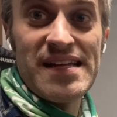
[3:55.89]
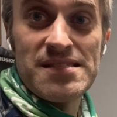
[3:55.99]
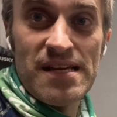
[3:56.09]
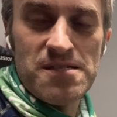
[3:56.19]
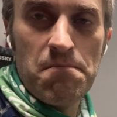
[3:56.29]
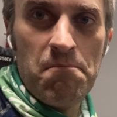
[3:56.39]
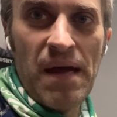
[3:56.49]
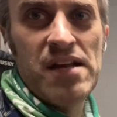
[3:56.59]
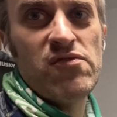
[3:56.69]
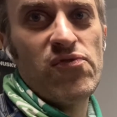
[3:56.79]
It's
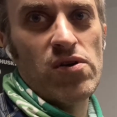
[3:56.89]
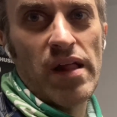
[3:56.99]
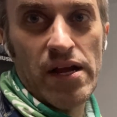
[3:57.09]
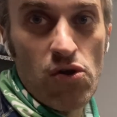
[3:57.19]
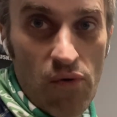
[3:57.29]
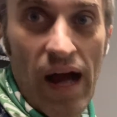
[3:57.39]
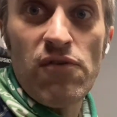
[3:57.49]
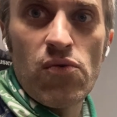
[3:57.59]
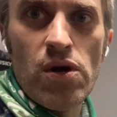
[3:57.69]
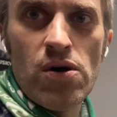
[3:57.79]
meant for like
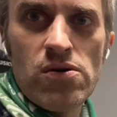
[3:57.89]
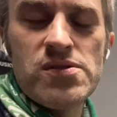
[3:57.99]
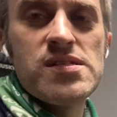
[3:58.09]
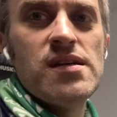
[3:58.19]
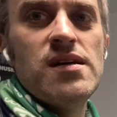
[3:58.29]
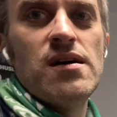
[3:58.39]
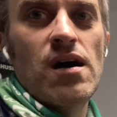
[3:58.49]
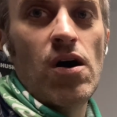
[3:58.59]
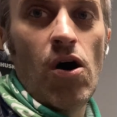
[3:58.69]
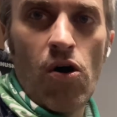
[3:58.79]
gravel roads,
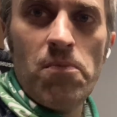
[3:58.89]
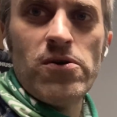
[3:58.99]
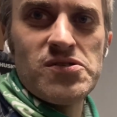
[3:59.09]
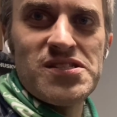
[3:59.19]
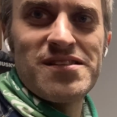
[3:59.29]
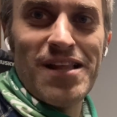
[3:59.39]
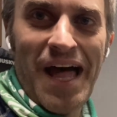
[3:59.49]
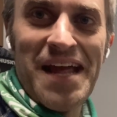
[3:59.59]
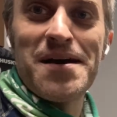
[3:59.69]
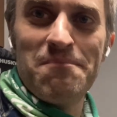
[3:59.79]
almost
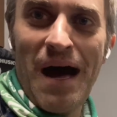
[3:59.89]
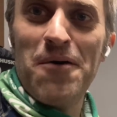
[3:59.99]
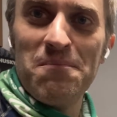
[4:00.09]
like a mountain